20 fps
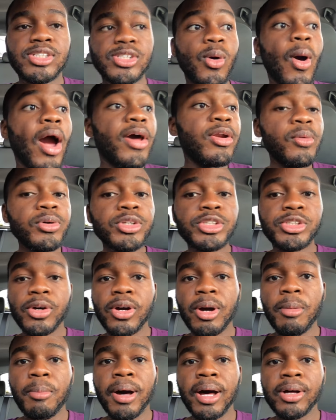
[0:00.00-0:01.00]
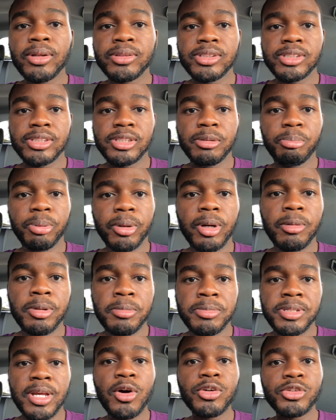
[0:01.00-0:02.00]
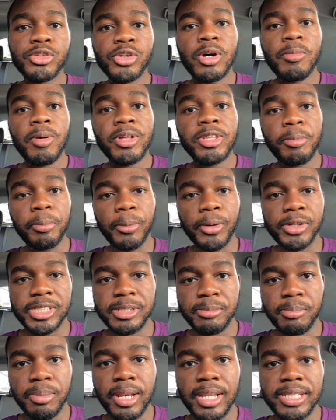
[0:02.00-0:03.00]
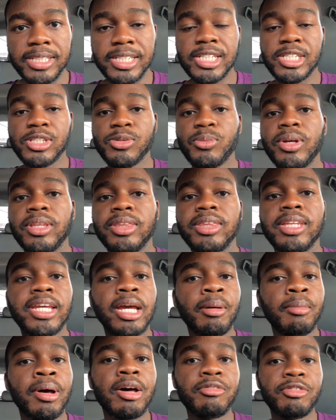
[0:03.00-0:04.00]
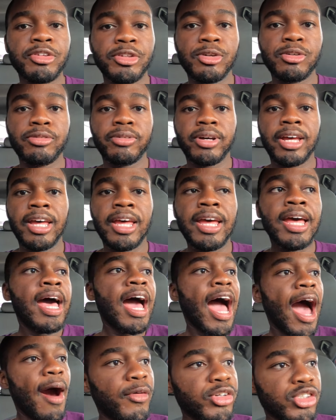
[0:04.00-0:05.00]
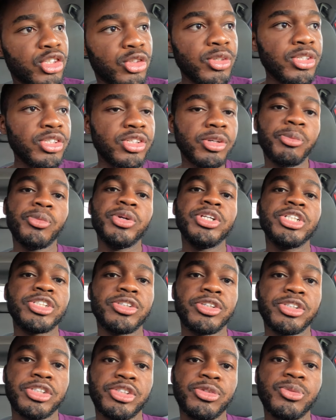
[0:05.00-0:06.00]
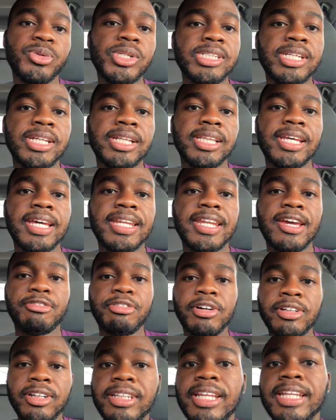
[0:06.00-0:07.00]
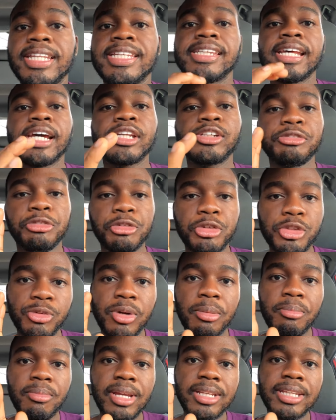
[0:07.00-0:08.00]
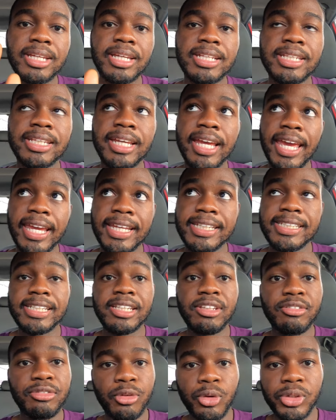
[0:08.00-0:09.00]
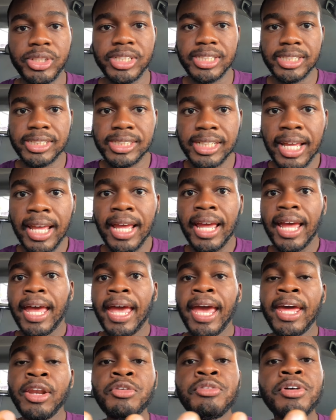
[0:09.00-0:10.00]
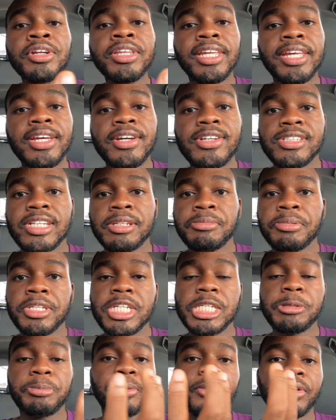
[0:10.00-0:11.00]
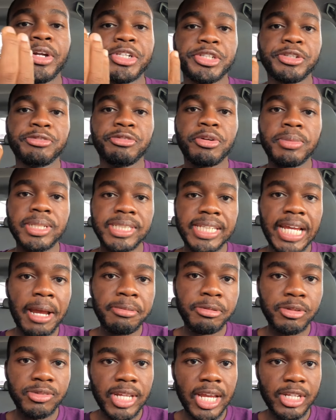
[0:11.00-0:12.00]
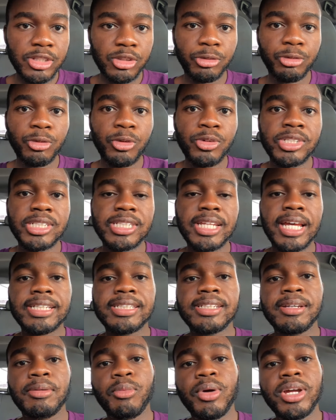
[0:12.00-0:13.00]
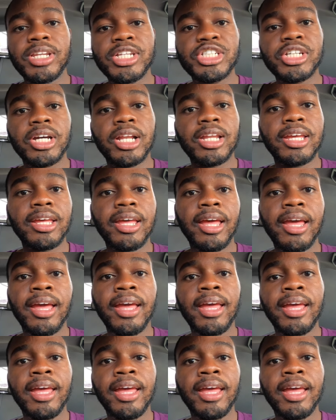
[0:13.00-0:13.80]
So I don't want to talk about the problems. I want to talk about the possibilities with the Yamaha Venova. I was doing some research recently and I found out that the saxophones were made in the 1840s. And over the years, there's been this progression from the types of saxophones that um, were initially